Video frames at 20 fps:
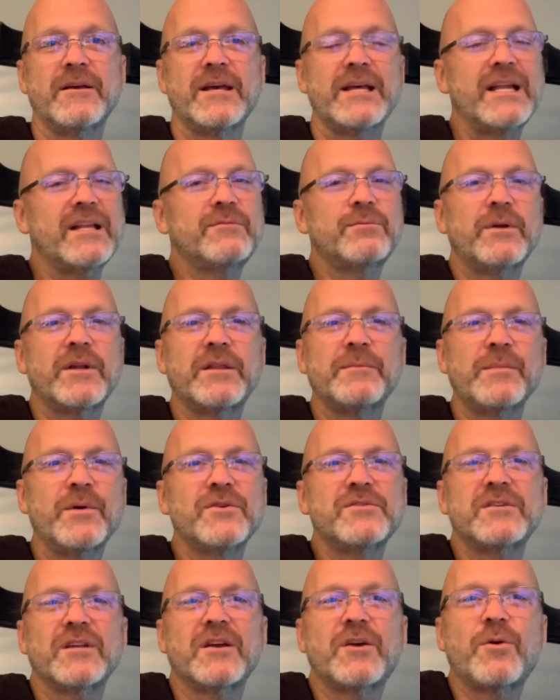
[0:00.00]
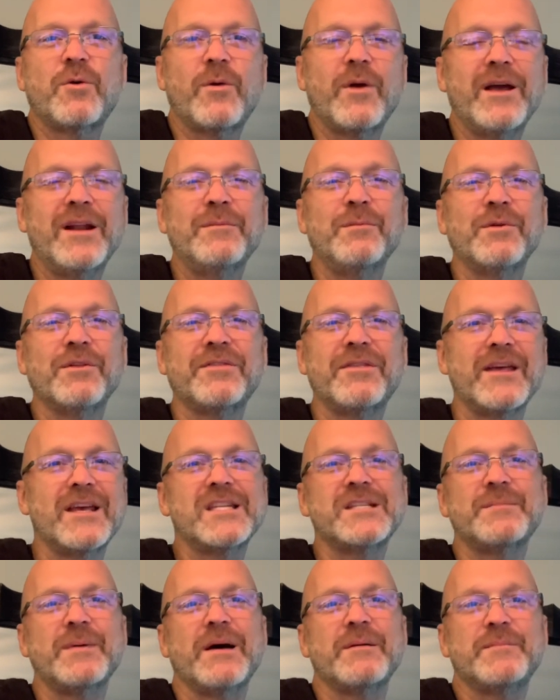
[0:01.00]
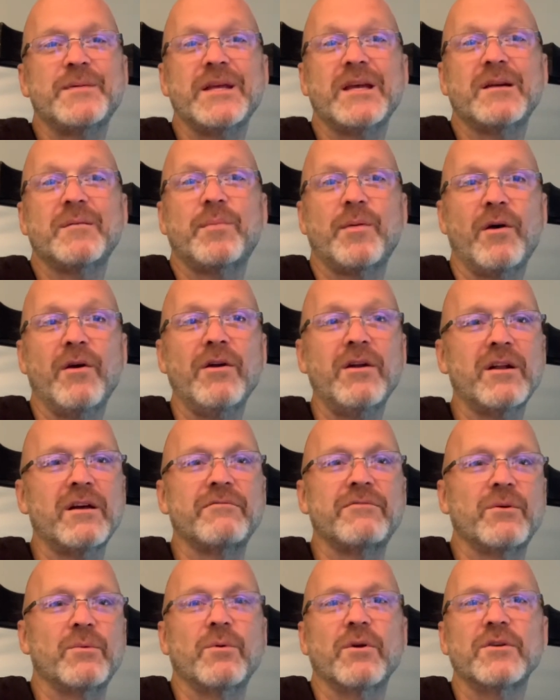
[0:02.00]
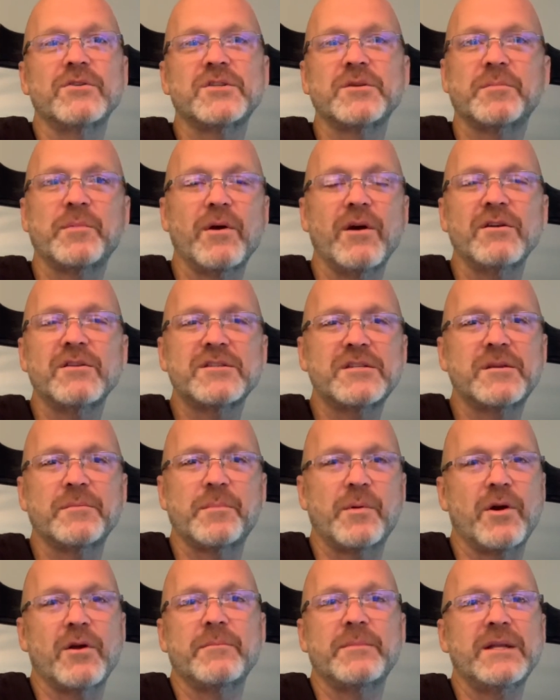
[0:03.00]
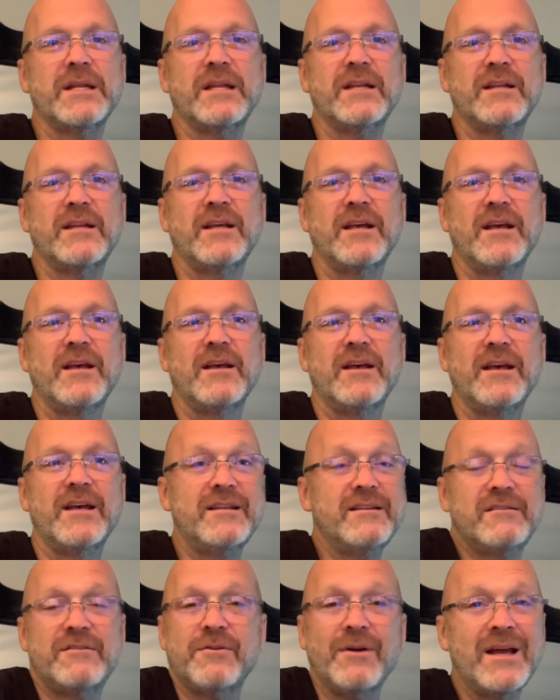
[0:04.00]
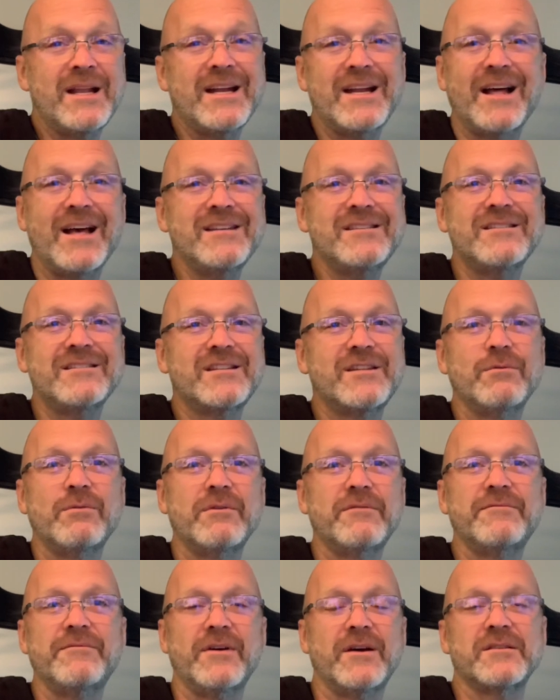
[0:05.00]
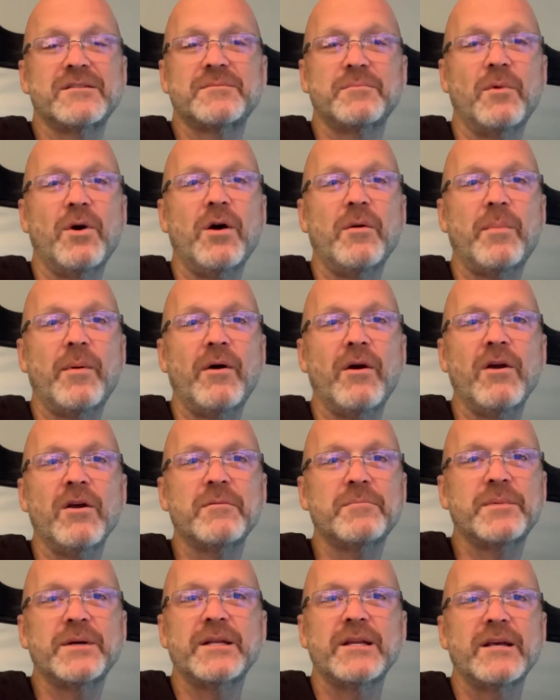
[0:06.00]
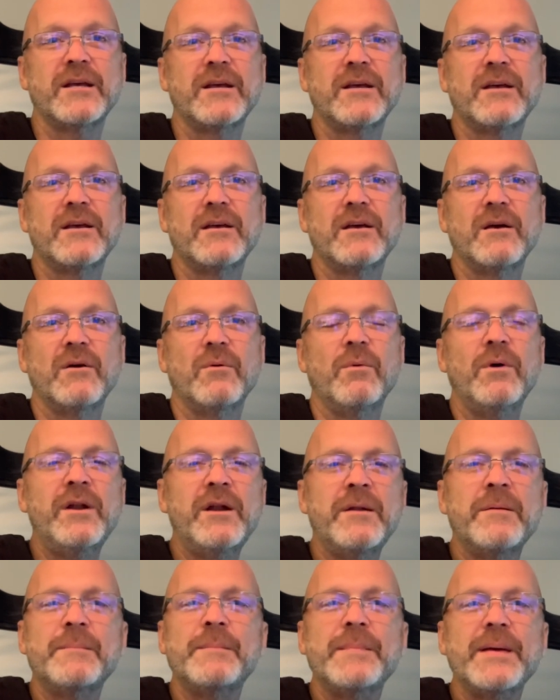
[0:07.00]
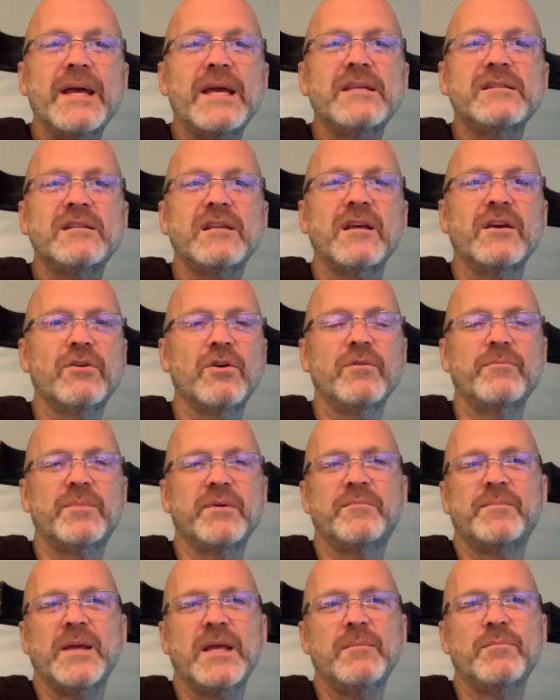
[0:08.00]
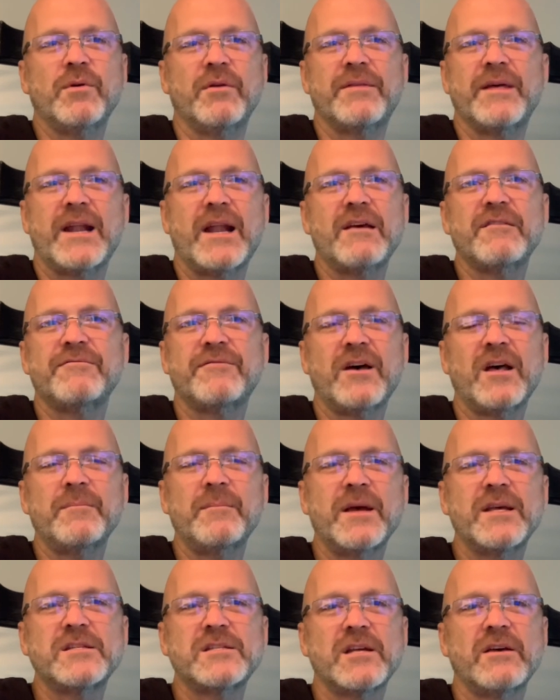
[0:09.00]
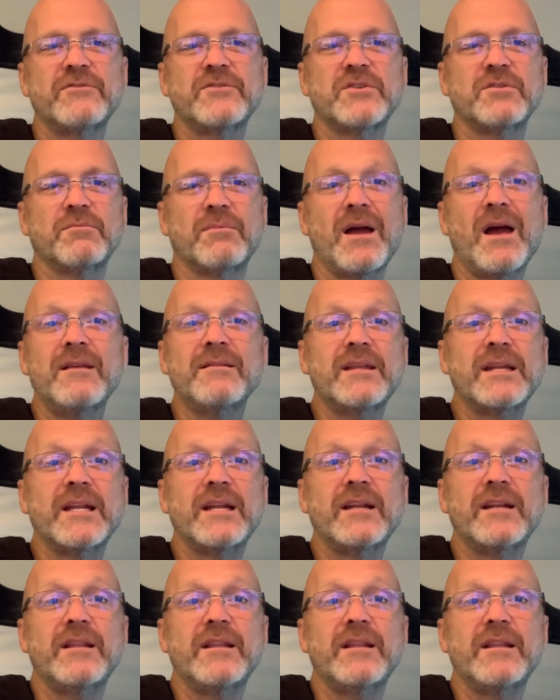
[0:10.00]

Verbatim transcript: And that's one of the most incredible things about being part of the worship arts department. And, and granted, I just do a, a small part, but what an amazing group of people that I found myself surrounded in.